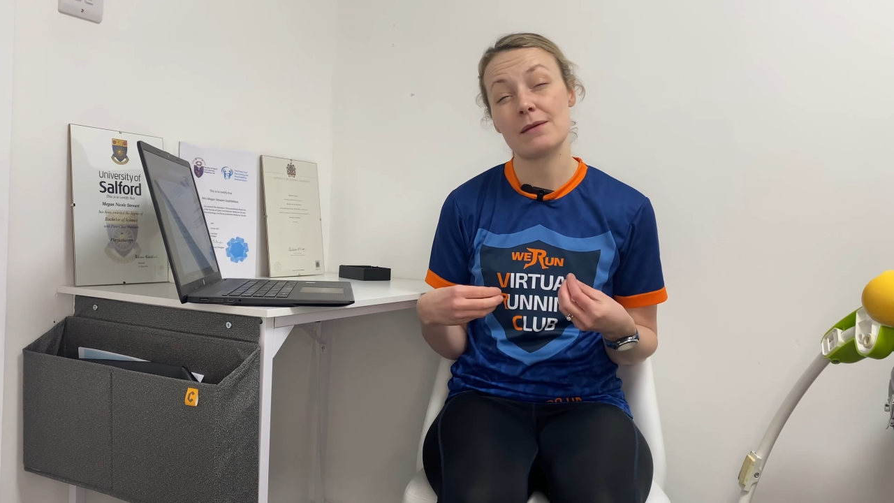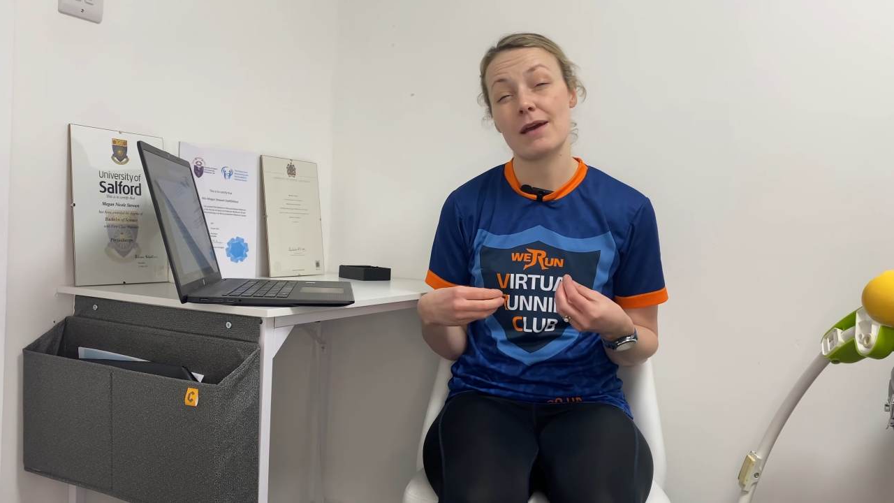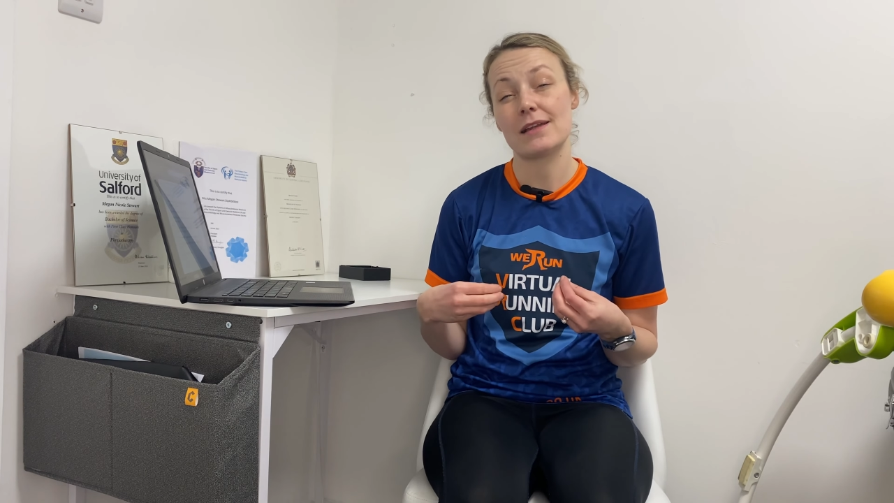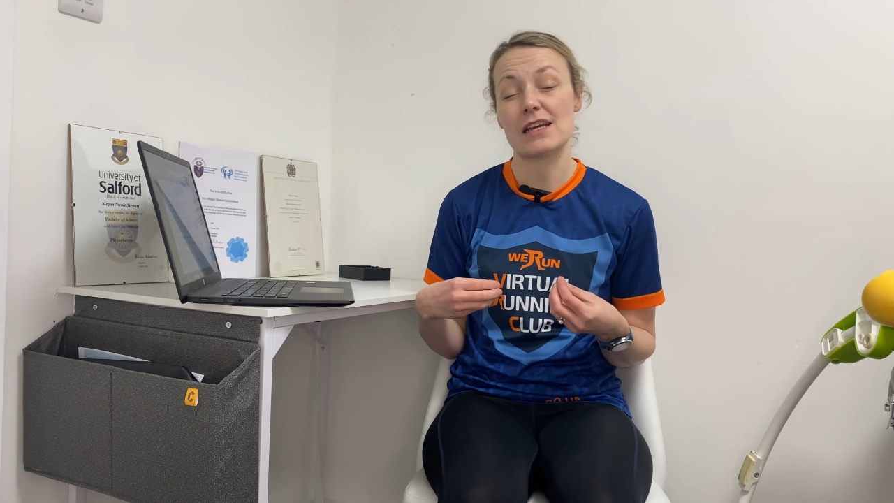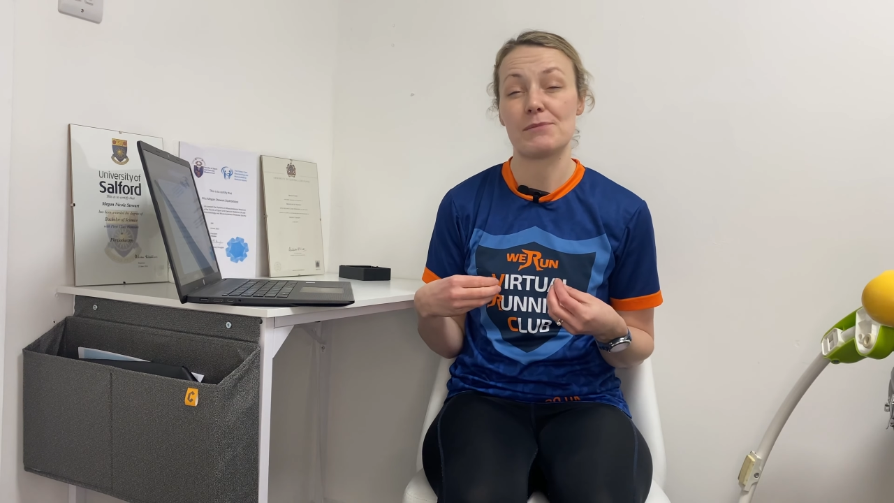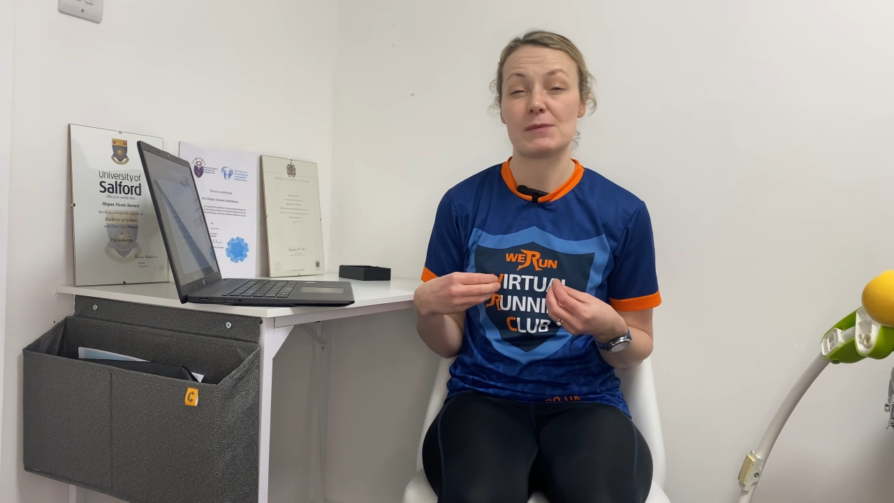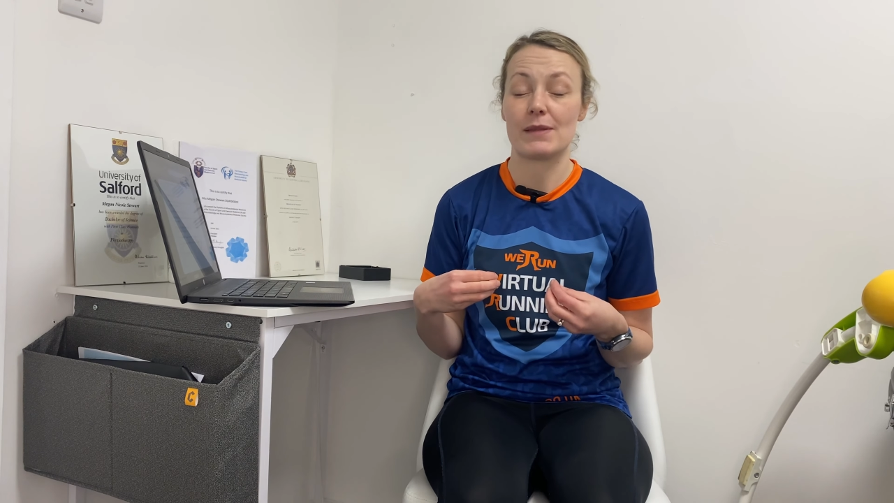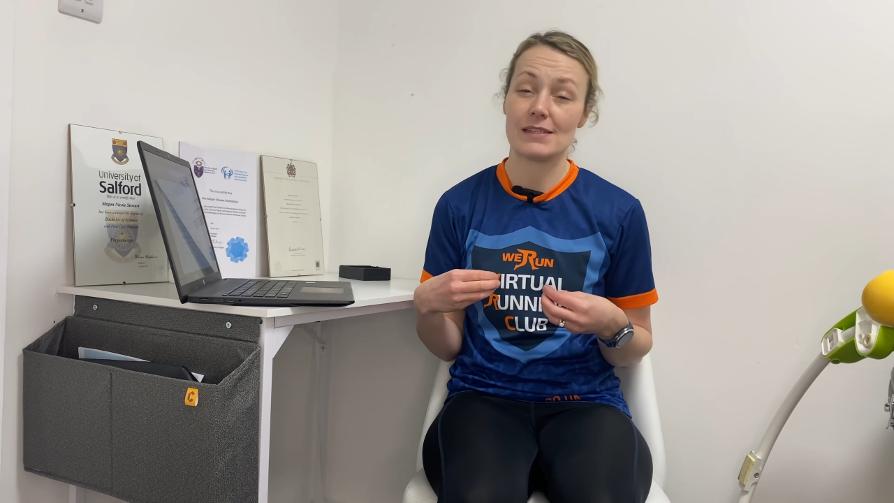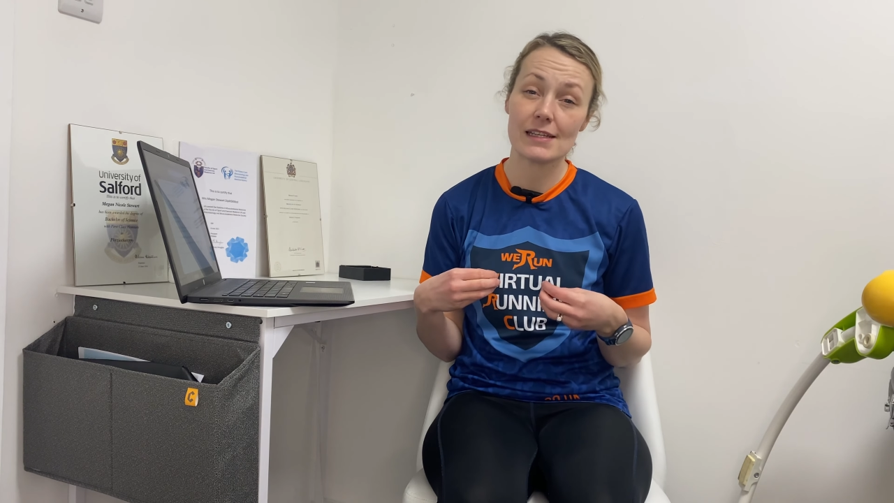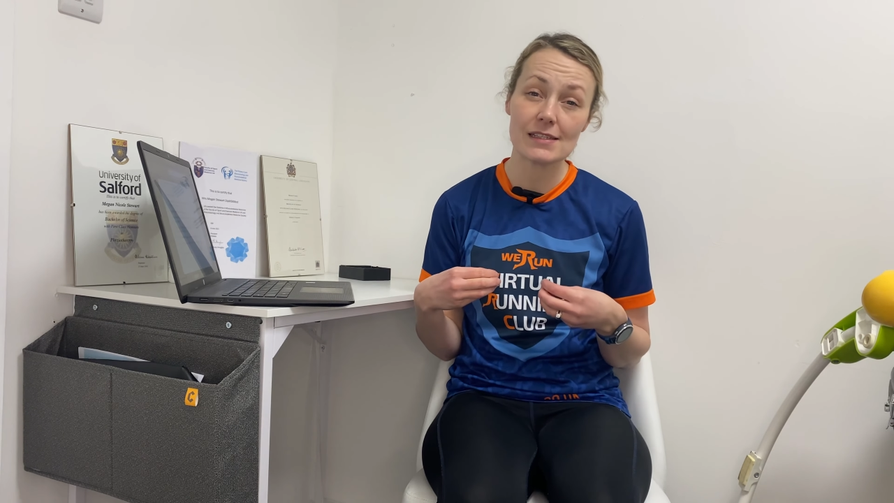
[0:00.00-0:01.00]
amount of time we
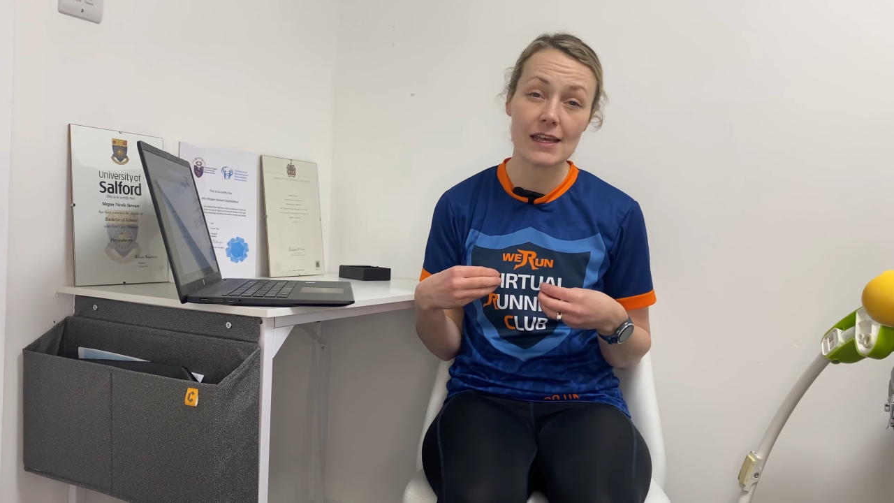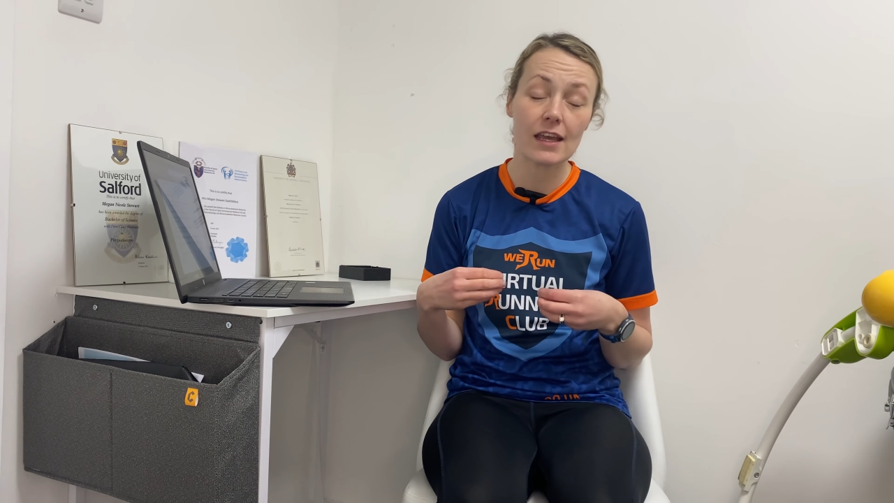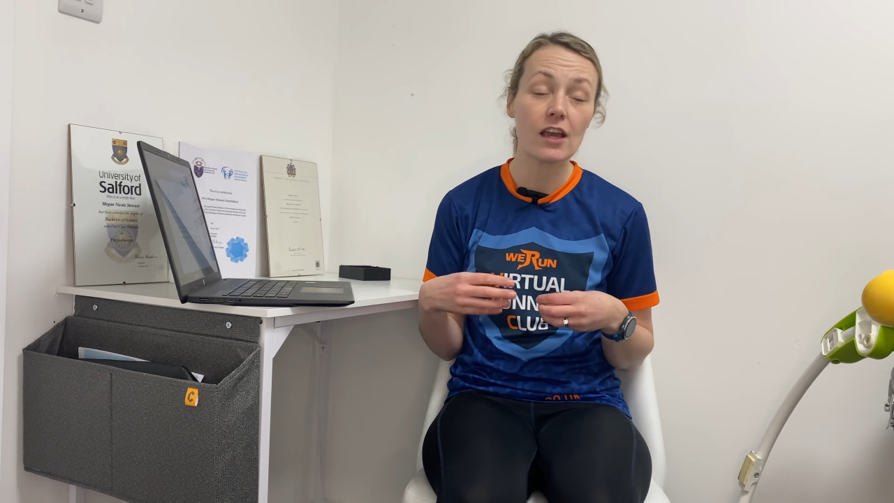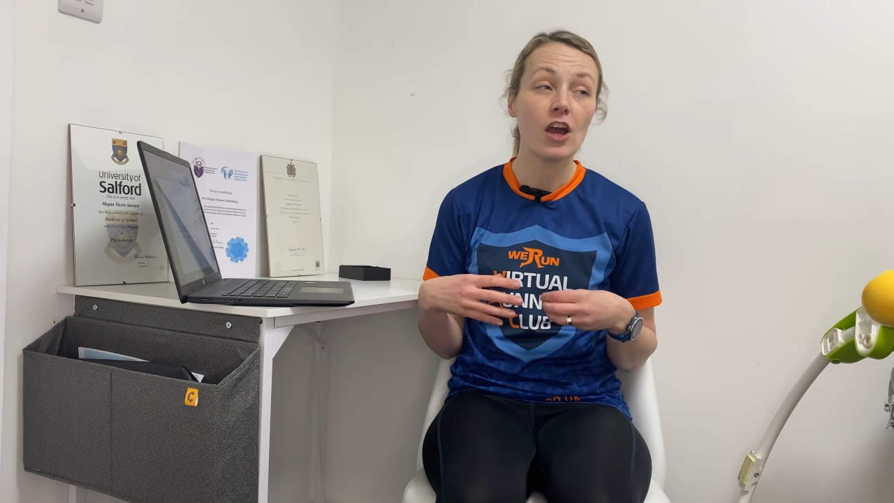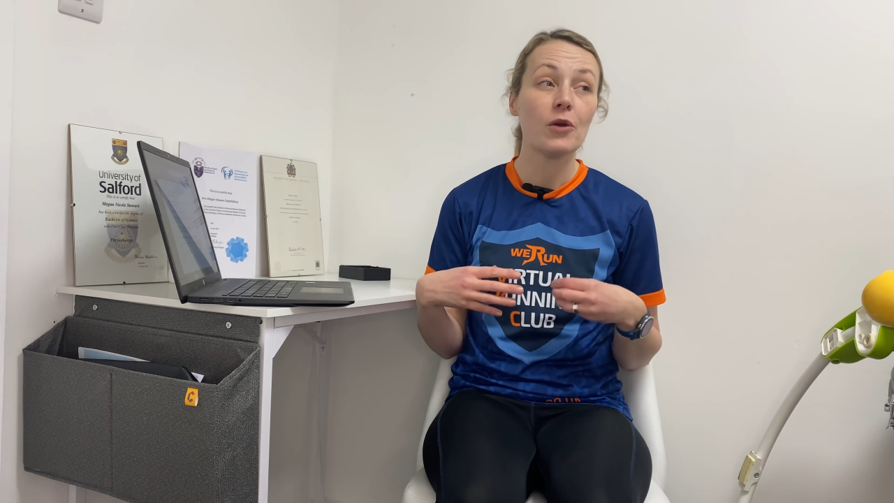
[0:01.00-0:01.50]
spend sitting.